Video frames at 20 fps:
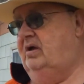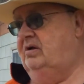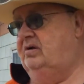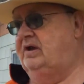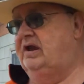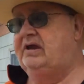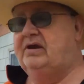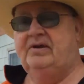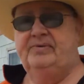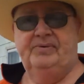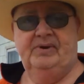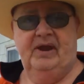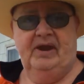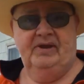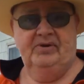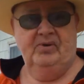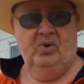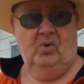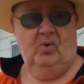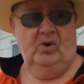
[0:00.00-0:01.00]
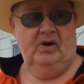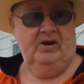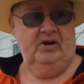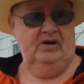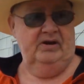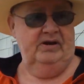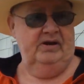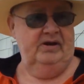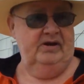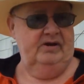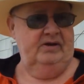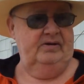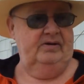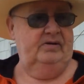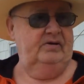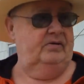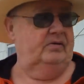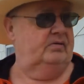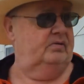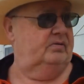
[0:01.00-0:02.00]
Need to change the oil in it
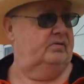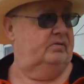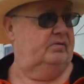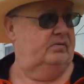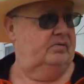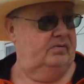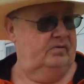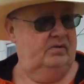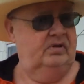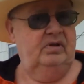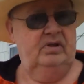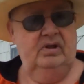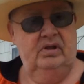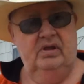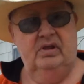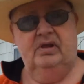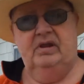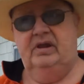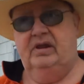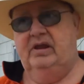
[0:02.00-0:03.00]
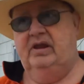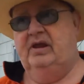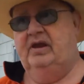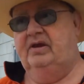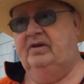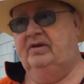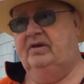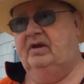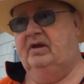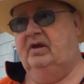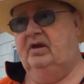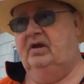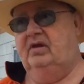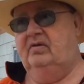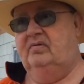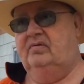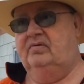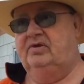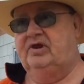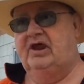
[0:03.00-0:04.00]
and
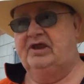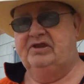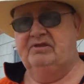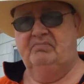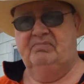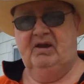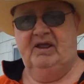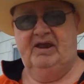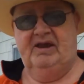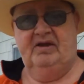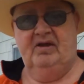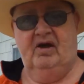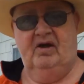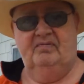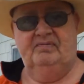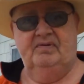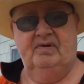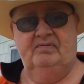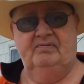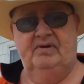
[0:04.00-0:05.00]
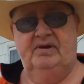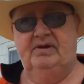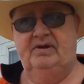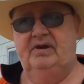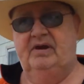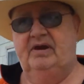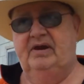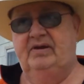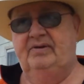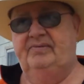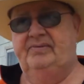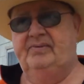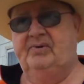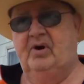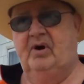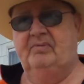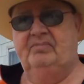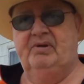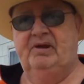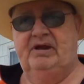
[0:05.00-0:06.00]
take the blade off of it and
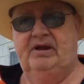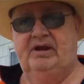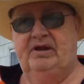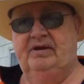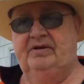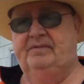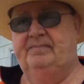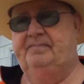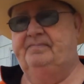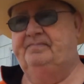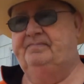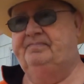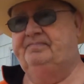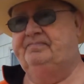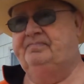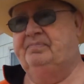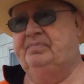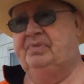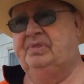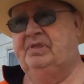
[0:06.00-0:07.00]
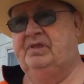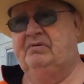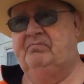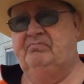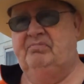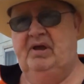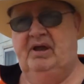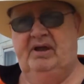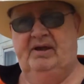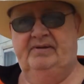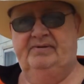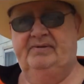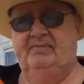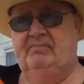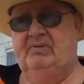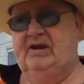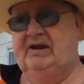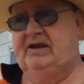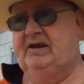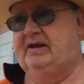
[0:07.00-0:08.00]
sharpen it, balance the
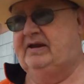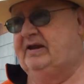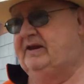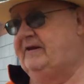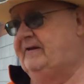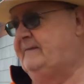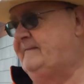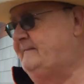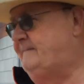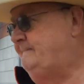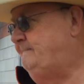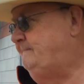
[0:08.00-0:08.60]
blade again.